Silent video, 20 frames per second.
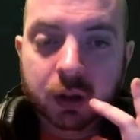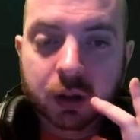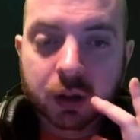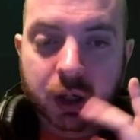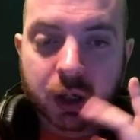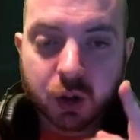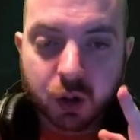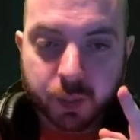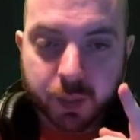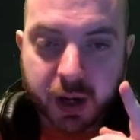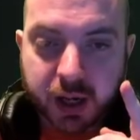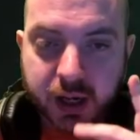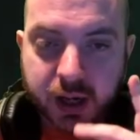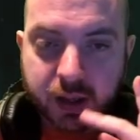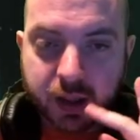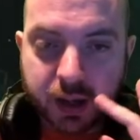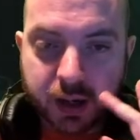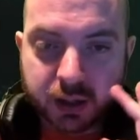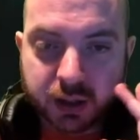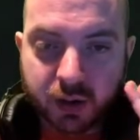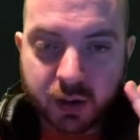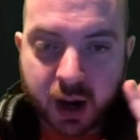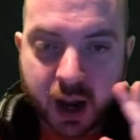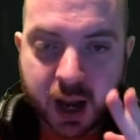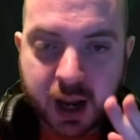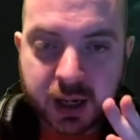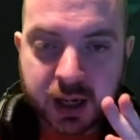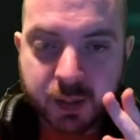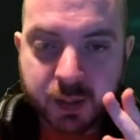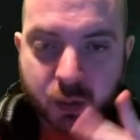In your opinion, is there
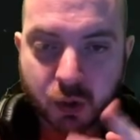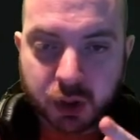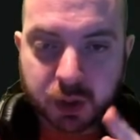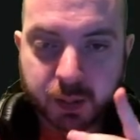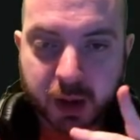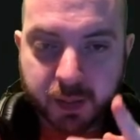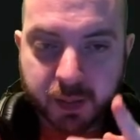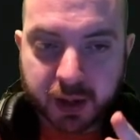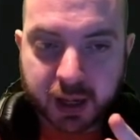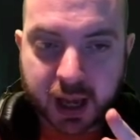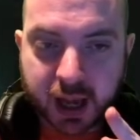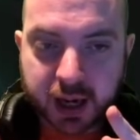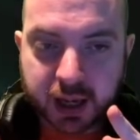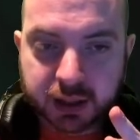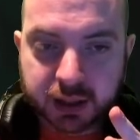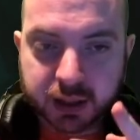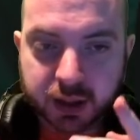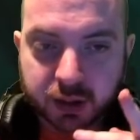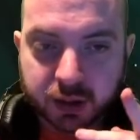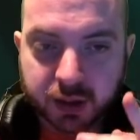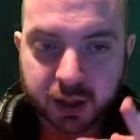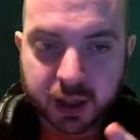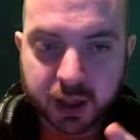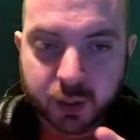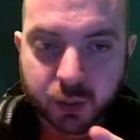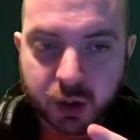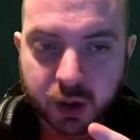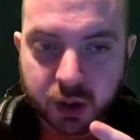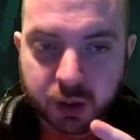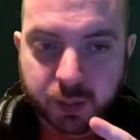any multiplayer mechanics you think
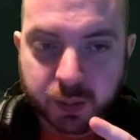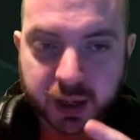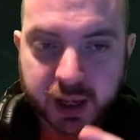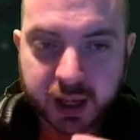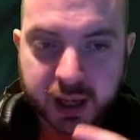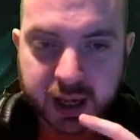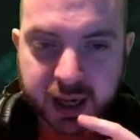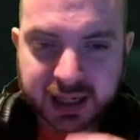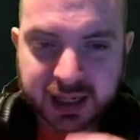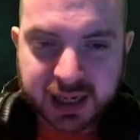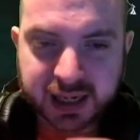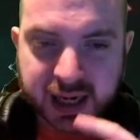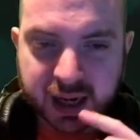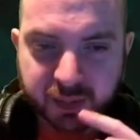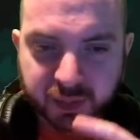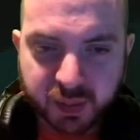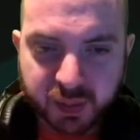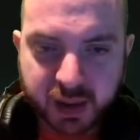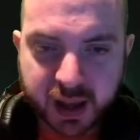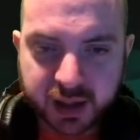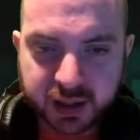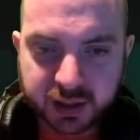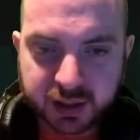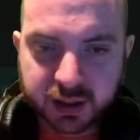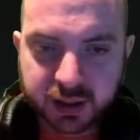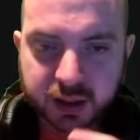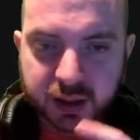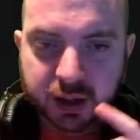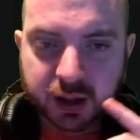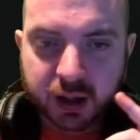would be easy to implement
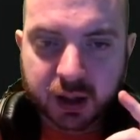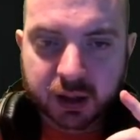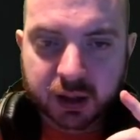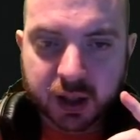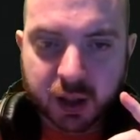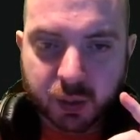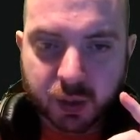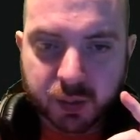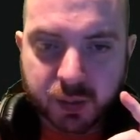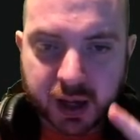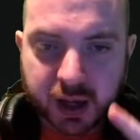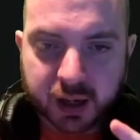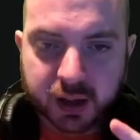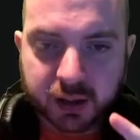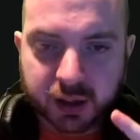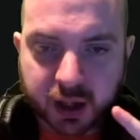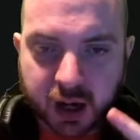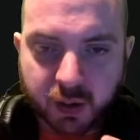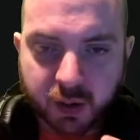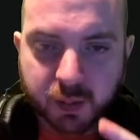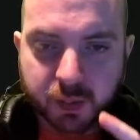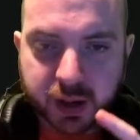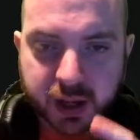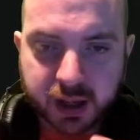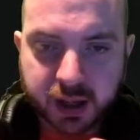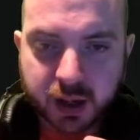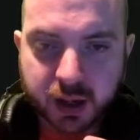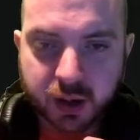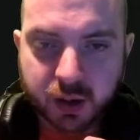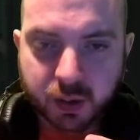that would make the current
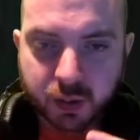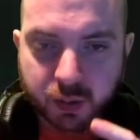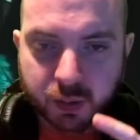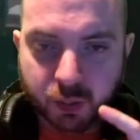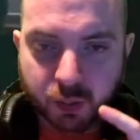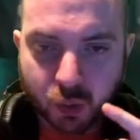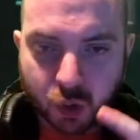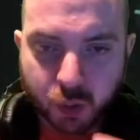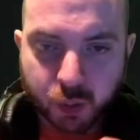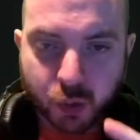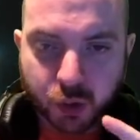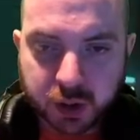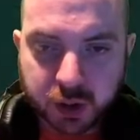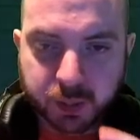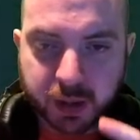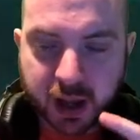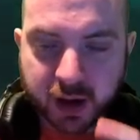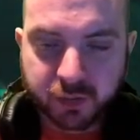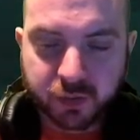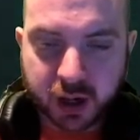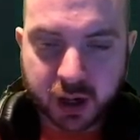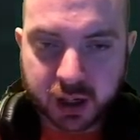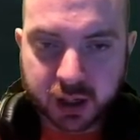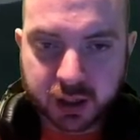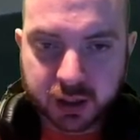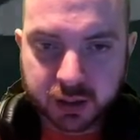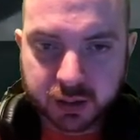PU more multiplayer friendly?